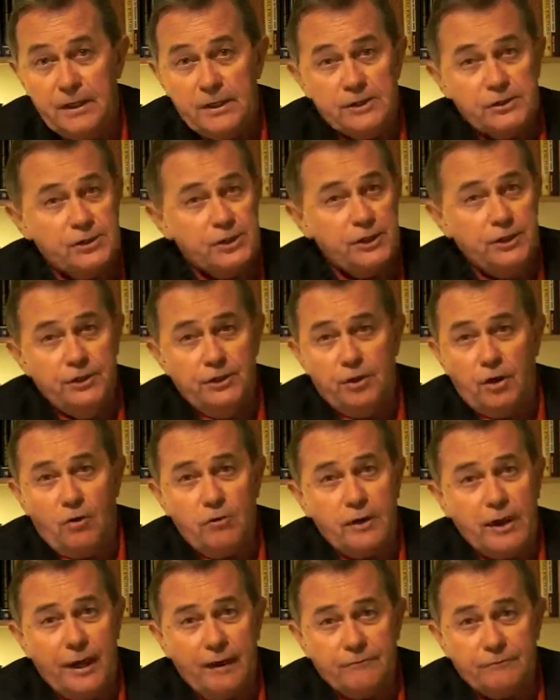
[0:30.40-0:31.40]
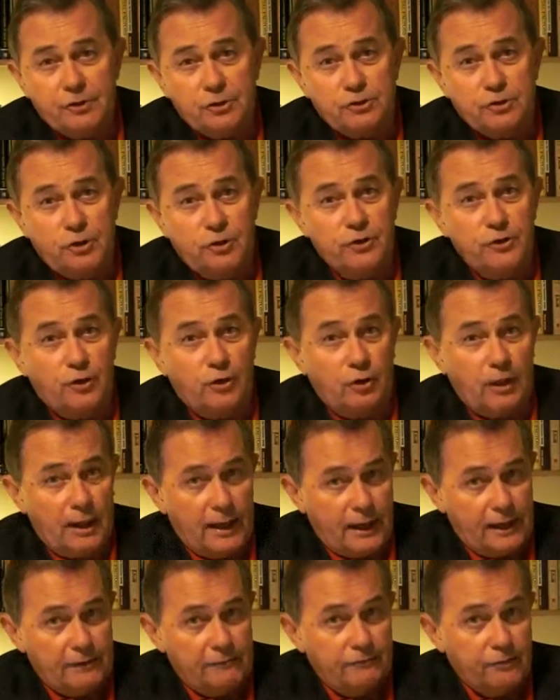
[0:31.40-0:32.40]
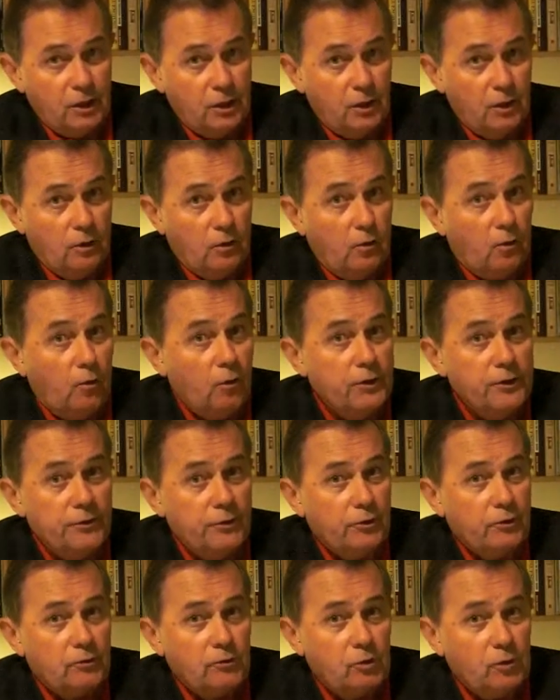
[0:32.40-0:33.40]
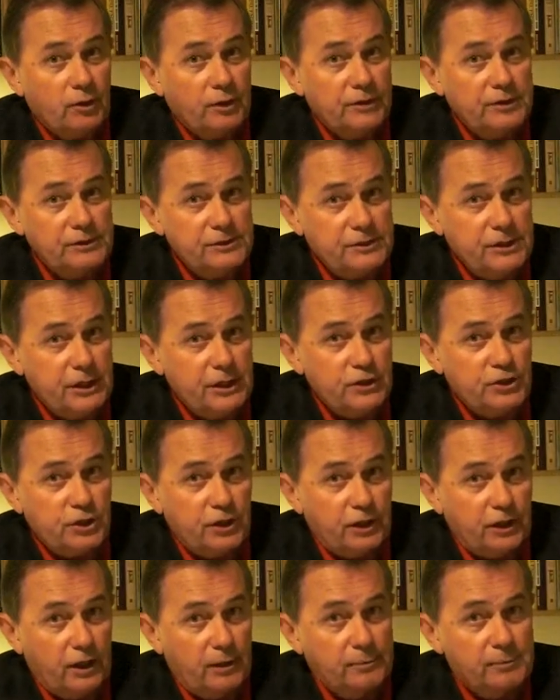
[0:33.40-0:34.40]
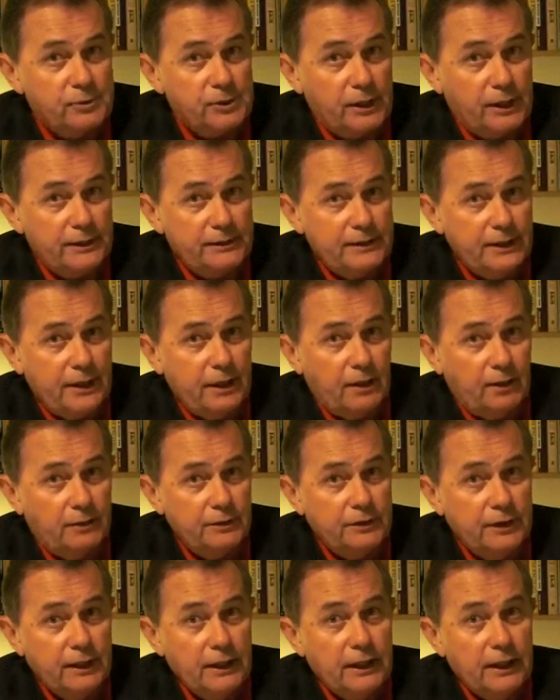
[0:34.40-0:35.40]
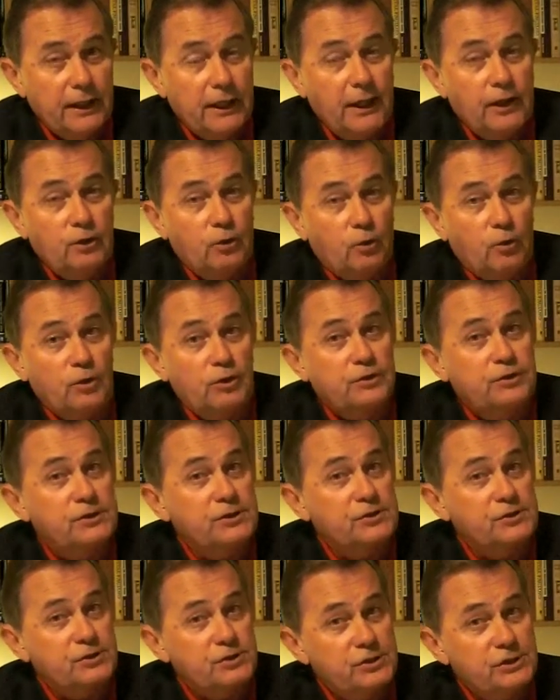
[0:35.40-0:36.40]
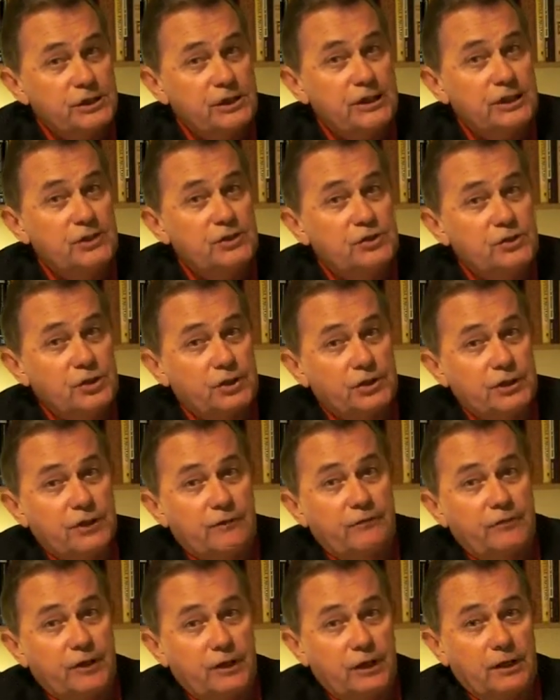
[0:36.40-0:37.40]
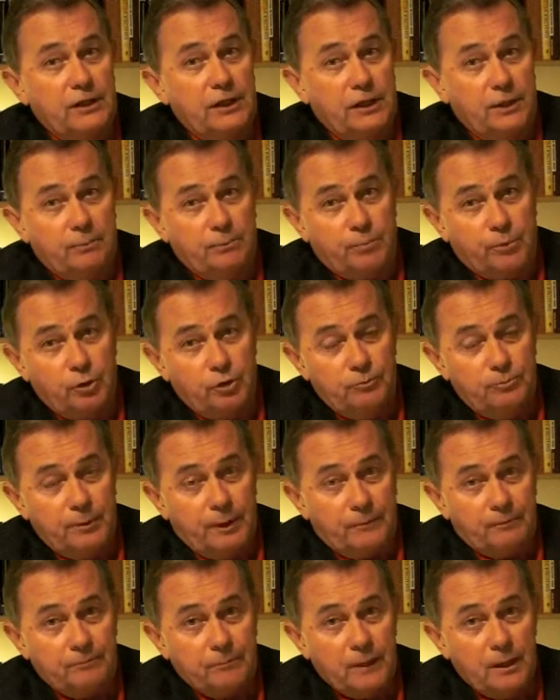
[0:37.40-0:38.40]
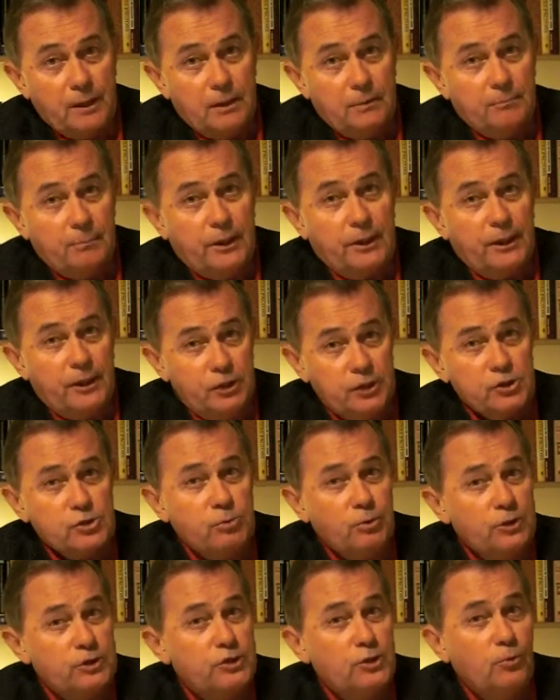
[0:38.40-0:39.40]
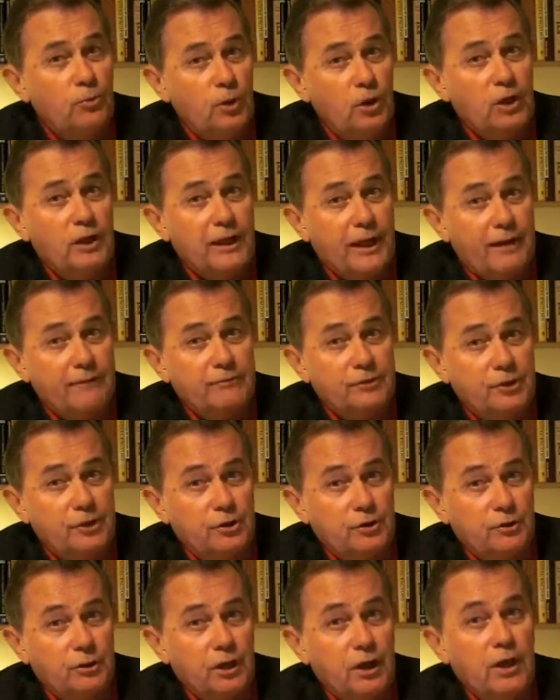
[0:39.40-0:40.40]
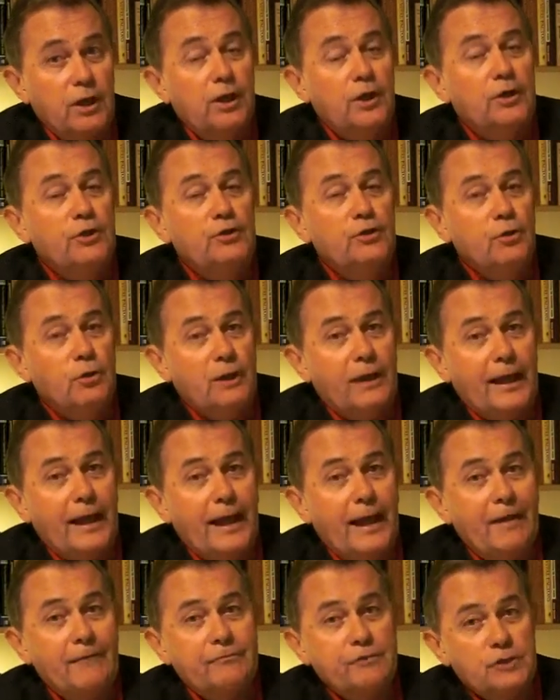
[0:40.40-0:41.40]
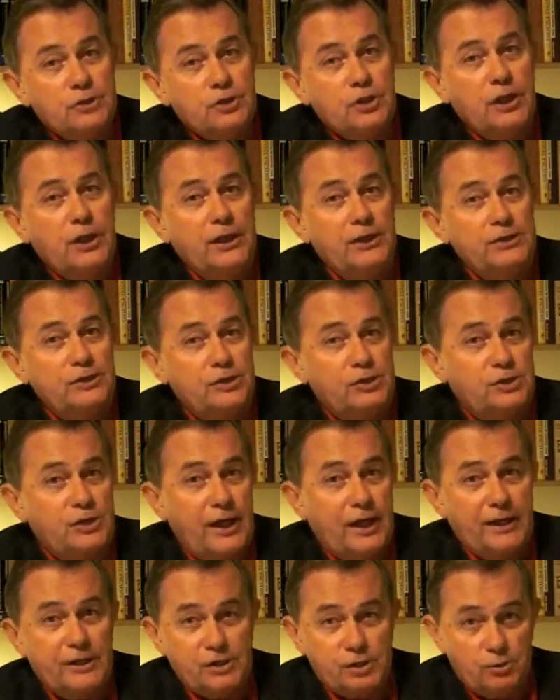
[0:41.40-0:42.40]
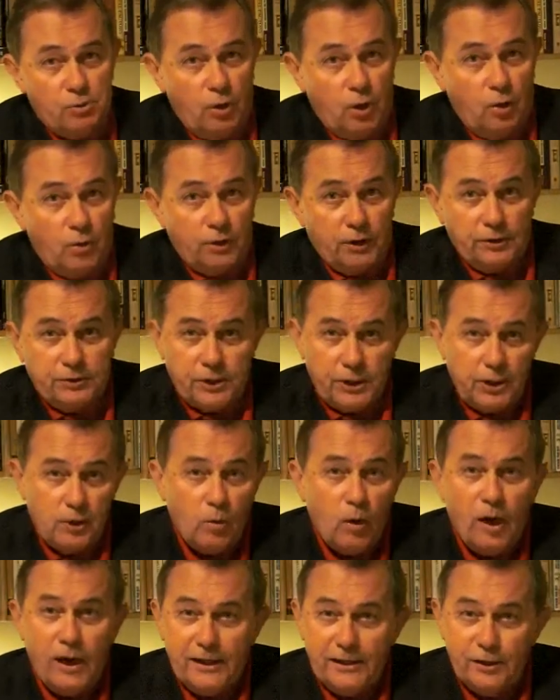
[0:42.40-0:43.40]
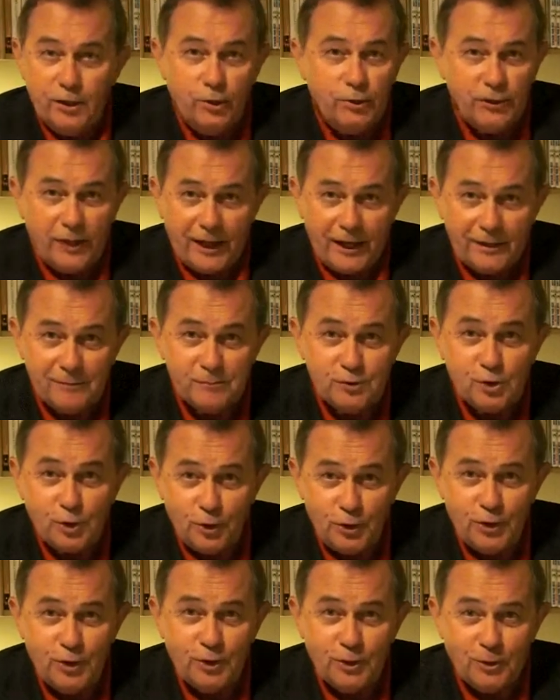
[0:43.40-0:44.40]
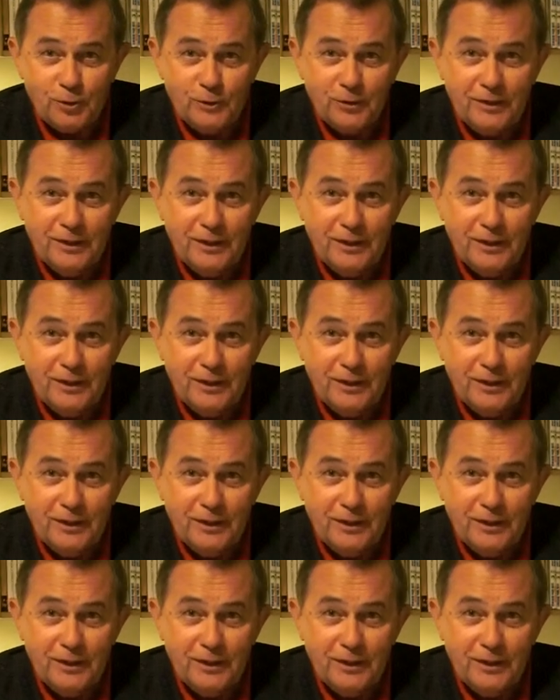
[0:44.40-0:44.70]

So you don't have to turn your life or your organization upside down in order to see significant improvement. But here's what you will have to do. You'll have to change the status quo. And I'll tell you why I know that. So do you.